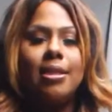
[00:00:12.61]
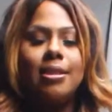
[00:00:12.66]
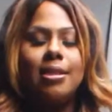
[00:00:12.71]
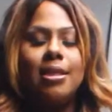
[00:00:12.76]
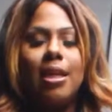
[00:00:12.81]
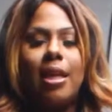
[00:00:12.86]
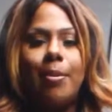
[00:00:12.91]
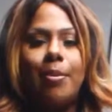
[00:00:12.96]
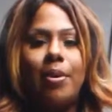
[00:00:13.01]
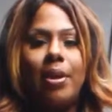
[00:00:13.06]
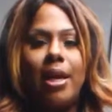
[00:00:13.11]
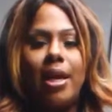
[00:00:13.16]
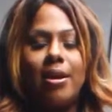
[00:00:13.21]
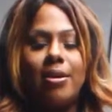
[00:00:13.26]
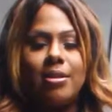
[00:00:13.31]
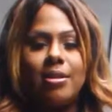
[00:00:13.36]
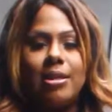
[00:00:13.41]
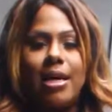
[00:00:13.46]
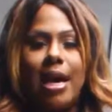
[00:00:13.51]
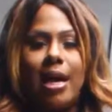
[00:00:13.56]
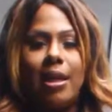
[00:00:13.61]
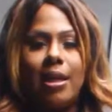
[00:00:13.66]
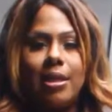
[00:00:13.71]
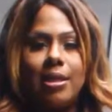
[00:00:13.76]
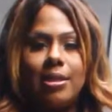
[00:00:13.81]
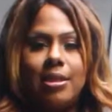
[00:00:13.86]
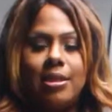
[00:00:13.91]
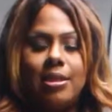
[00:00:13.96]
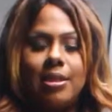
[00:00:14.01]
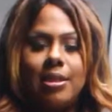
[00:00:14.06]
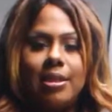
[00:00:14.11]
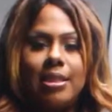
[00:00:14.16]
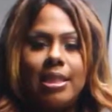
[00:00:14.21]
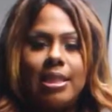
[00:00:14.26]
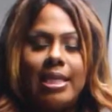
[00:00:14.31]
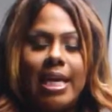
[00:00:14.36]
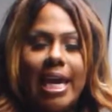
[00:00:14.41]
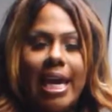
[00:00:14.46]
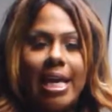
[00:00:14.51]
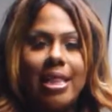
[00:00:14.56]
Celebrity Hairstylist.
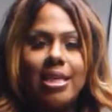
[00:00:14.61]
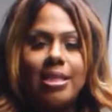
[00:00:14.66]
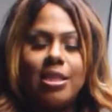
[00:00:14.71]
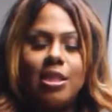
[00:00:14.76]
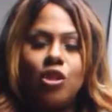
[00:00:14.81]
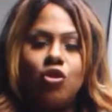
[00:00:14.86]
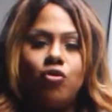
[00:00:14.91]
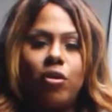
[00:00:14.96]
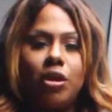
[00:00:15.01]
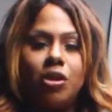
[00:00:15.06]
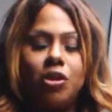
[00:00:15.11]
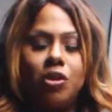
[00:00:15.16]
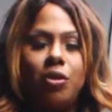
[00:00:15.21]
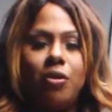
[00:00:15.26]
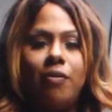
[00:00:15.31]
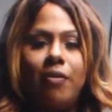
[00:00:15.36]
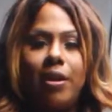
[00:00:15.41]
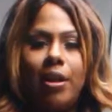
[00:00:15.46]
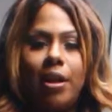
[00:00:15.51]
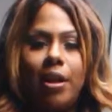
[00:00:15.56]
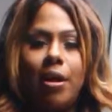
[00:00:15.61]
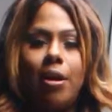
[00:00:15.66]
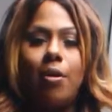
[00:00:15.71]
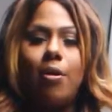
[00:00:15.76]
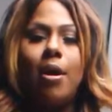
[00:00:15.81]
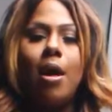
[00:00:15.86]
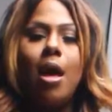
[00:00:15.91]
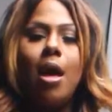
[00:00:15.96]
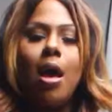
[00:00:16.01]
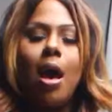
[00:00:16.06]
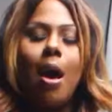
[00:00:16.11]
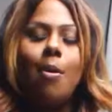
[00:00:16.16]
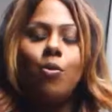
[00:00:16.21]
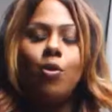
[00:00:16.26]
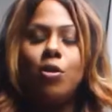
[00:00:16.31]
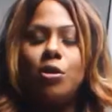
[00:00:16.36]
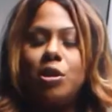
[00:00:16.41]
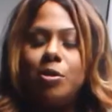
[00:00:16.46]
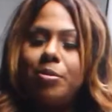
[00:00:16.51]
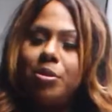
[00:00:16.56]
Today in this instructional video, I'm
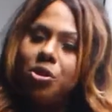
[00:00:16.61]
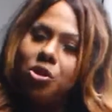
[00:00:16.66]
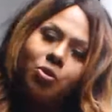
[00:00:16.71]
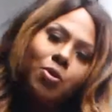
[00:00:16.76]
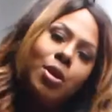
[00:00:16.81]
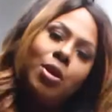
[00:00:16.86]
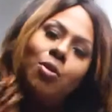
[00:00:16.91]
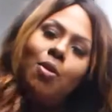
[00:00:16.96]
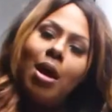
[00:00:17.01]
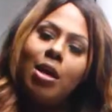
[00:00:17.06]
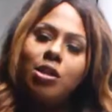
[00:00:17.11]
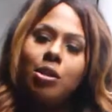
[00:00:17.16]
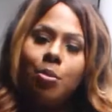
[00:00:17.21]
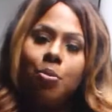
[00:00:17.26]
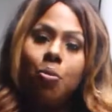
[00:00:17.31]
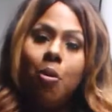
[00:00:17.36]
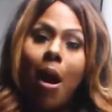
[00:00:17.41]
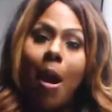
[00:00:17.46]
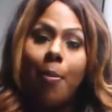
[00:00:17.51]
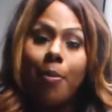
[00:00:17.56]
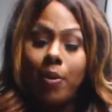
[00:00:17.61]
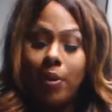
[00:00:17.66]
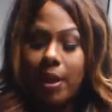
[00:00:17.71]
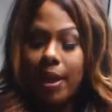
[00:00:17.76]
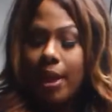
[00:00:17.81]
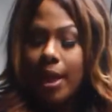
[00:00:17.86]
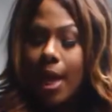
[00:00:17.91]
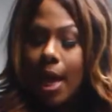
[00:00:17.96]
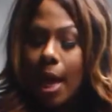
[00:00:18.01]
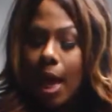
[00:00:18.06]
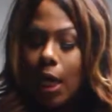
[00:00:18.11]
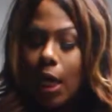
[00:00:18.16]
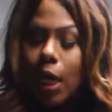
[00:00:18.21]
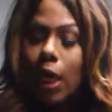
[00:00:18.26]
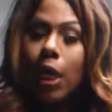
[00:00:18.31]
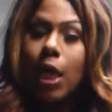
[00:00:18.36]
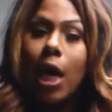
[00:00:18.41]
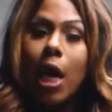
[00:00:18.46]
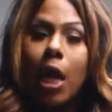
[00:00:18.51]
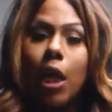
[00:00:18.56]
going to be showing you how to properly
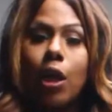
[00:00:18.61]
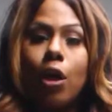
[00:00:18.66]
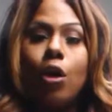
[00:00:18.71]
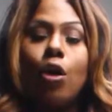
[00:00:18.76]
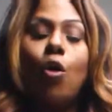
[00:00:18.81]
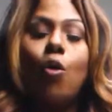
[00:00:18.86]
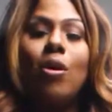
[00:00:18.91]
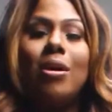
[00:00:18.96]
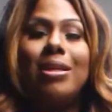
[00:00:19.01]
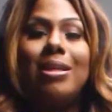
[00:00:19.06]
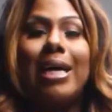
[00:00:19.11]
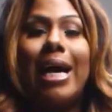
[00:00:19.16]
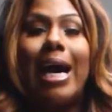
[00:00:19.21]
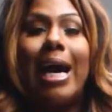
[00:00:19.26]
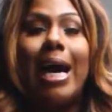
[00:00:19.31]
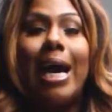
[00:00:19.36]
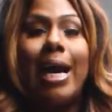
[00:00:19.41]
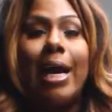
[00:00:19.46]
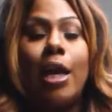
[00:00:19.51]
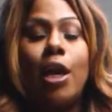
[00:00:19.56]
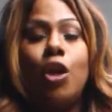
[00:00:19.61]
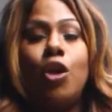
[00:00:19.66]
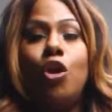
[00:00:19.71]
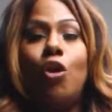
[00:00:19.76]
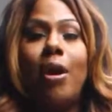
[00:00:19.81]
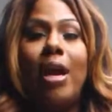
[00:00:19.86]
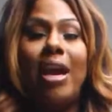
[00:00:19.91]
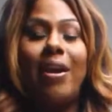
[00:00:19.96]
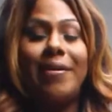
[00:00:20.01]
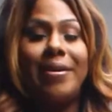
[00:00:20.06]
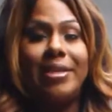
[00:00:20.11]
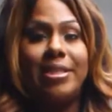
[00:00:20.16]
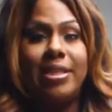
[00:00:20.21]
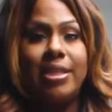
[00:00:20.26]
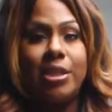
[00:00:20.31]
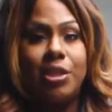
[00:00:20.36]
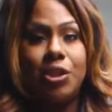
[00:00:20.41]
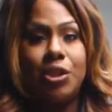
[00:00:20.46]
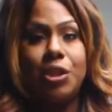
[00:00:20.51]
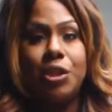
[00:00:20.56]
color or dye your hair
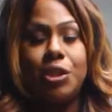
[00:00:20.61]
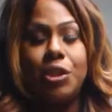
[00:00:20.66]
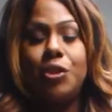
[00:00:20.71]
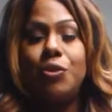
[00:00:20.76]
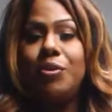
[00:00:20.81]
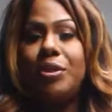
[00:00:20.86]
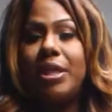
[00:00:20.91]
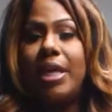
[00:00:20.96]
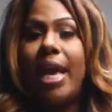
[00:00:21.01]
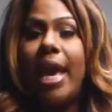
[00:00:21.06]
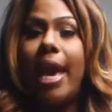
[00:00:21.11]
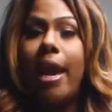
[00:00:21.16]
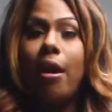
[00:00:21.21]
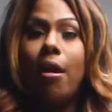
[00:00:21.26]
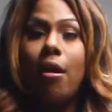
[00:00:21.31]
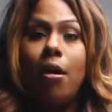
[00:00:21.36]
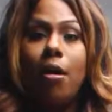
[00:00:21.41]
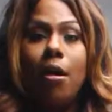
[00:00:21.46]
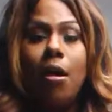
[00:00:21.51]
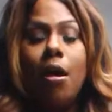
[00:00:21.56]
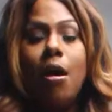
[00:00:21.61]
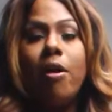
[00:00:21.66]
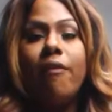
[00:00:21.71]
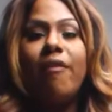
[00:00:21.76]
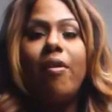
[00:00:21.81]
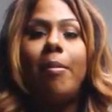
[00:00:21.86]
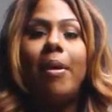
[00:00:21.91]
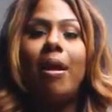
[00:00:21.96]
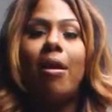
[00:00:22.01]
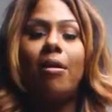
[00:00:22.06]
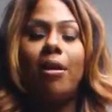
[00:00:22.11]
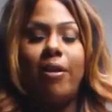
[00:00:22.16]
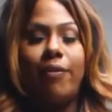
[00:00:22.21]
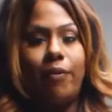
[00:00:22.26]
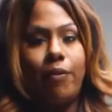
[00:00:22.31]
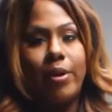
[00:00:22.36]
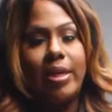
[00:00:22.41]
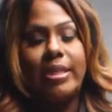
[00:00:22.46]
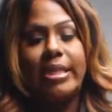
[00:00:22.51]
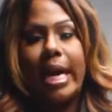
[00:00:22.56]
extensions using hair from
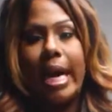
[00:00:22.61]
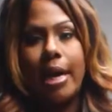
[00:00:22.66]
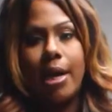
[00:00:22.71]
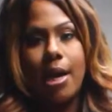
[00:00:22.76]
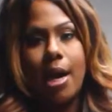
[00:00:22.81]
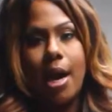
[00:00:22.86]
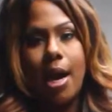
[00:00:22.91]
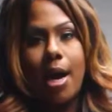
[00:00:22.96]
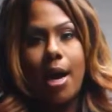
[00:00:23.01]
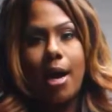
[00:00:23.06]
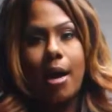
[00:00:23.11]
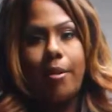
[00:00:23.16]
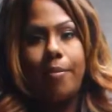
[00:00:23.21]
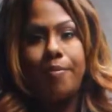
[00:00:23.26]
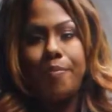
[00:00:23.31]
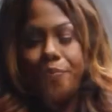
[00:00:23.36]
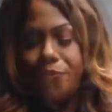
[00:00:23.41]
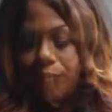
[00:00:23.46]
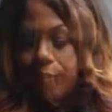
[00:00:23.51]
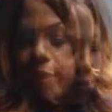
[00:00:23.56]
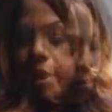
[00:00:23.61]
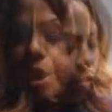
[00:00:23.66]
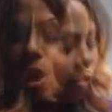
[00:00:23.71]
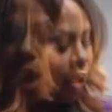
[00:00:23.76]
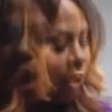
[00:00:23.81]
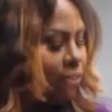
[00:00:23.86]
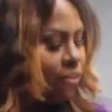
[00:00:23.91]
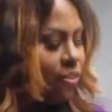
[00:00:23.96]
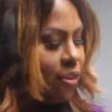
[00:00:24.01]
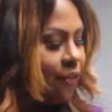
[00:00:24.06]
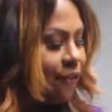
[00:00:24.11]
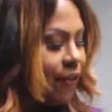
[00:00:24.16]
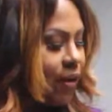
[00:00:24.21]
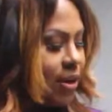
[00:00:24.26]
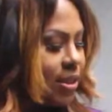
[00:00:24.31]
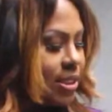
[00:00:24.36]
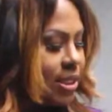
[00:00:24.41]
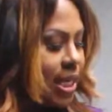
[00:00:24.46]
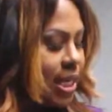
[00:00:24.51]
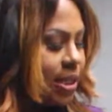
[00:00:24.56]
hairlivery.com. The
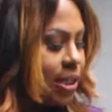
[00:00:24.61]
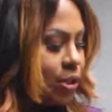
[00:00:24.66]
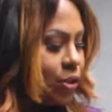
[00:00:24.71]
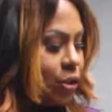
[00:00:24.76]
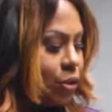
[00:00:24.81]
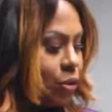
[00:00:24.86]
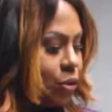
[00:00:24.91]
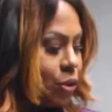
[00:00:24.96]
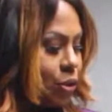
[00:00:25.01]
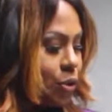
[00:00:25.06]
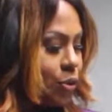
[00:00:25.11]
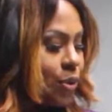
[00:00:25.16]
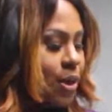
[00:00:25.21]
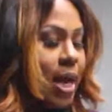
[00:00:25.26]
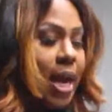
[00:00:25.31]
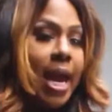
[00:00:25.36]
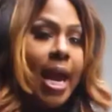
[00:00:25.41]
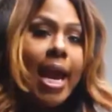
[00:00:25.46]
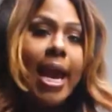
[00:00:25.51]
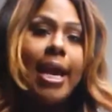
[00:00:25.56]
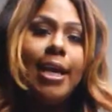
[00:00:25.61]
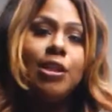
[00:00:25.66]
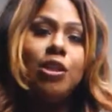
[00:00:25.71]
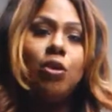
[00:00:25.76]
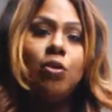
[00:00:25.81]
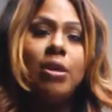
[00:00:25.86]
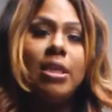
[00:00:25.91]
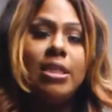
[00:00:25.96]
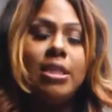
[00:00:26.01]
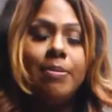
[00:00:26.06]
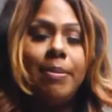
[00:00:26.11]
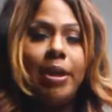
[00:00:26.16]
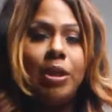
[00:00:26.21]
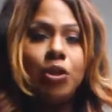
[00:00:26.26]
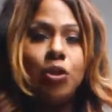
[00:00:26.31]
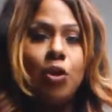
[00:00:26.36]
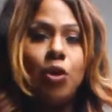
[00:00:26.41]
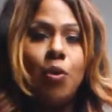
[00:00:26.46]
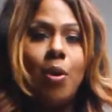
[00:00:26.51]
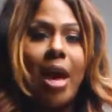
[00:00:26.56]
first thing that you'll do is you'll need to make
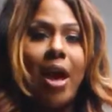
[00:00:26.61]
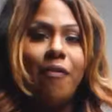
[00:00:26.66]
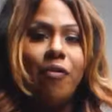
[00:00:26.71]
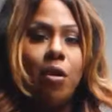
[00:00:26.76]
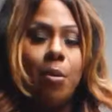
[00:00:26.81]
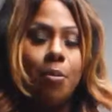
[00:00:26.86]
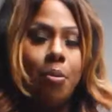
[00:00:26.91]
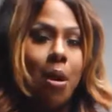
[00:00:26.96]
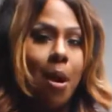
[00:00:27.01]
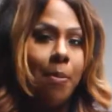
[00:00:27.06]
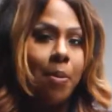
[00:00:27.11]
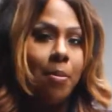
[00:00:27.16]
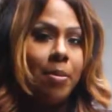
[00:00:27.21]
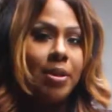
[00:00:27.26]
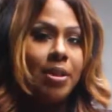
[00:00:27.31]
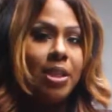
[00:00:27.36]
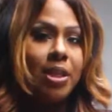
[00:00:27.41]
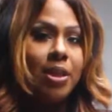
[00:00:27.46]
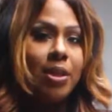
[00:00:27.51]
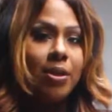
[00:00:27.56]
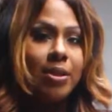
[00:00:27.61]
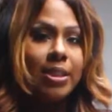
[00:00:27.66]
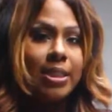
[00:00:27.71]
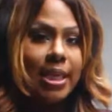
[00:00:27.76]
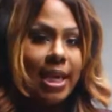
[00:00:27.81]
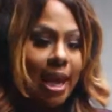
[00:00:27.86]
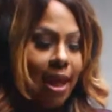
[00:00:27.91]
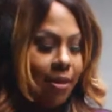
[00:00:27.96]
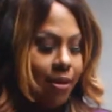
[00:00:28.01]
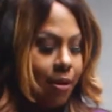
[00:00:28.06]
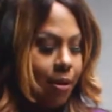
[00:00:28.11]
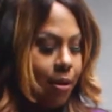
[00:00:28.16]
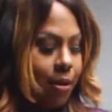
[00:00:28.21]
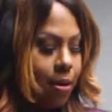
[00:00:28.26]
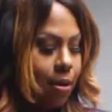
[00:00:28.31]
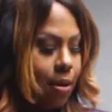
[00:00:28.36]
sure you have your proper materials together.